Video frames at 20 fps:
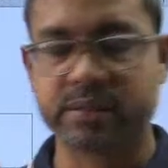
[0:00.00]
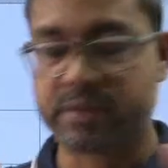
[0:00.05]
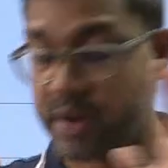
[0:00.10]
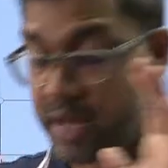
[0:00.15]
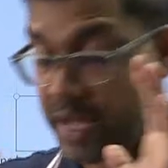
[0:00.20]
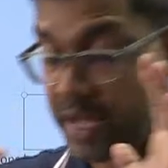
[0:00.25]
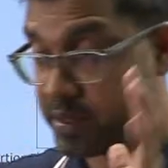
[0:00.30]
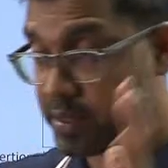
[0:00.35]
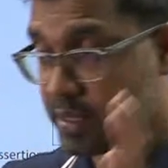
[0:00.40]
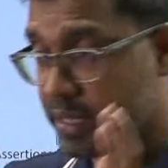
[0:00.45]

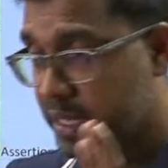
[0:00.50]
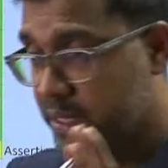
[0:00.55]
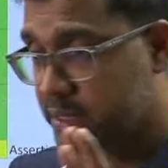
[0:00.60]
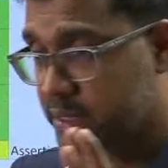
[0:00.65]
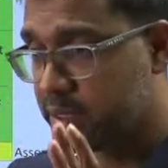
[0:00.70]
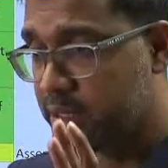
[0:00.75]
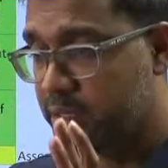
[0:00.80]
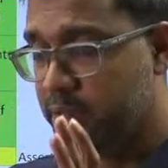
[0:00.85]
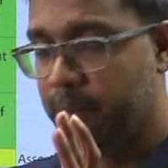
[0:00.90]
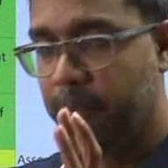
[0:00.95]

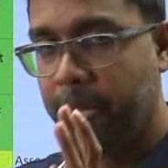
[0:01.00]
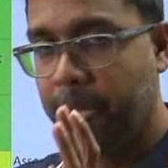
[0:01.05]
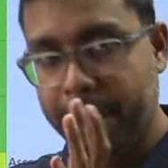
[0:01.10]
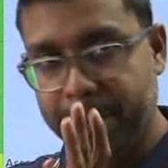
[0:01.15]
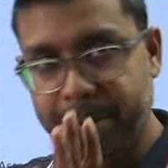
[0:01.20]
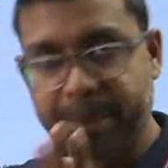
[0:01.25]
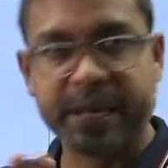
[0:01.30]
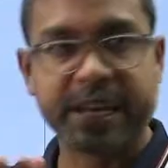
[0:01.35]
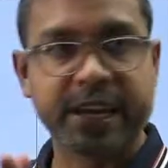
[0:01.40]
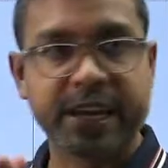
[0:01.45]
Transaction,
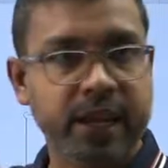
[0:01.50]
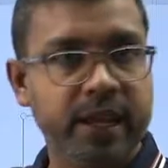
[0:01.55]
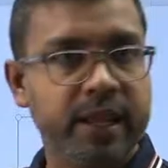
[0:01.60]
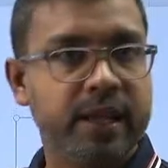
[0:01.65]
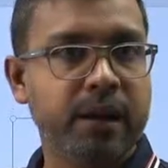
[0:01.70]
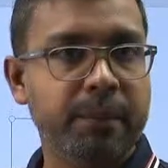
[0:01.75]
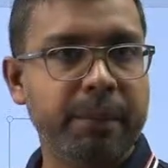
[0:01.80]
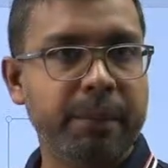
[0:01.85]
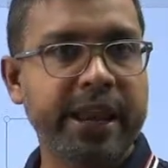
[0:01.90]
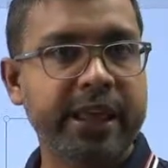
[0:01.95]
meaning
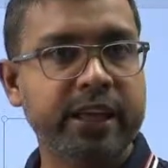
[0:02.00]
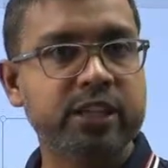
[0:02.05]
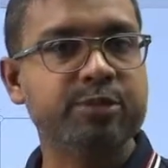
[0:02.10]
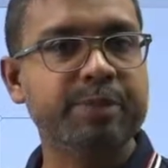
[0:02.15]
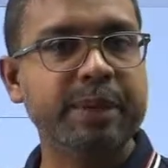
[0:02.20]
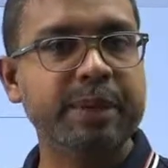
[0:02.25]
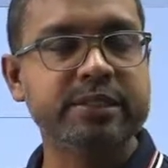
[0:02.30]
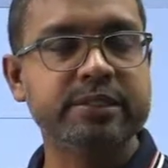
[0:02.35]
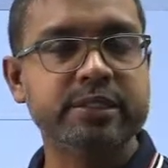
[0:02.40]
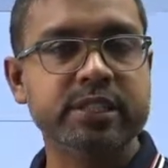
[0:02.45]
income and
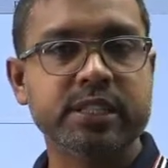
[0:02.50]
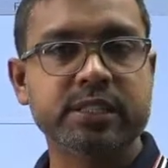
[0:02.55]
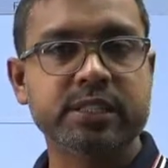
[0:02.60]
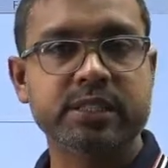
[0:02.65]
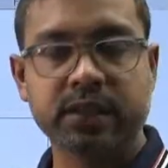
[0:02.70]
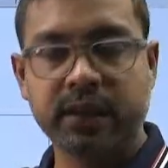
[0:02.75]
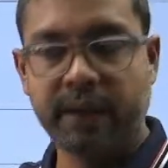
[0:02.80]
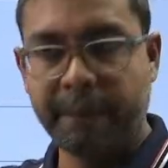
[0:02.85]
expenses,